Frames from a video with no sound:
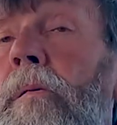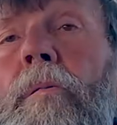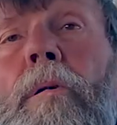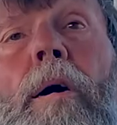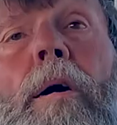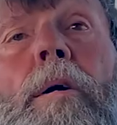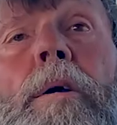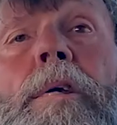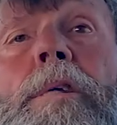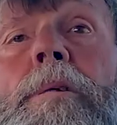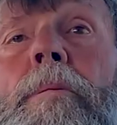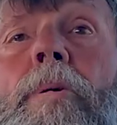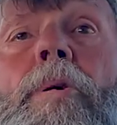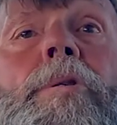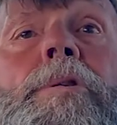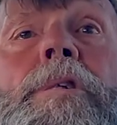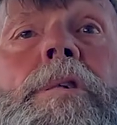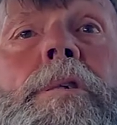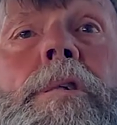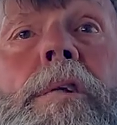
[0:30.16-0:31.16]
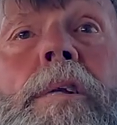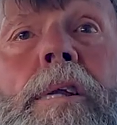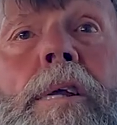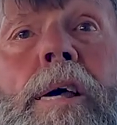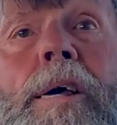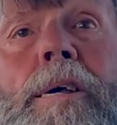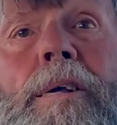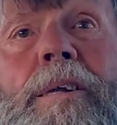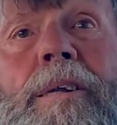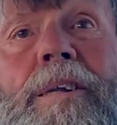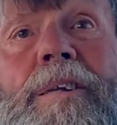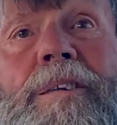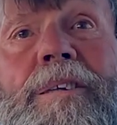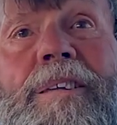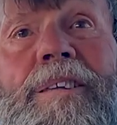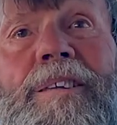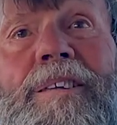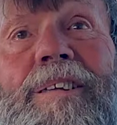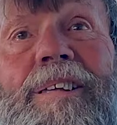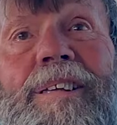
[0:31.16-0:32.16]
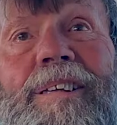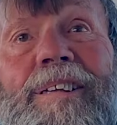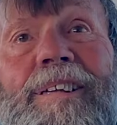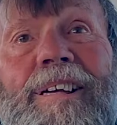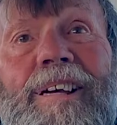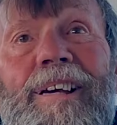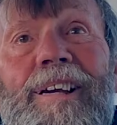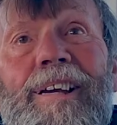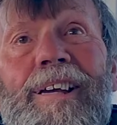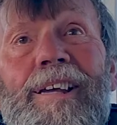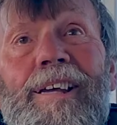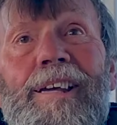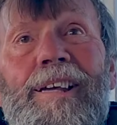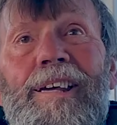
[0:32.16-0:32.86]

Well, eat the bosun. Huh?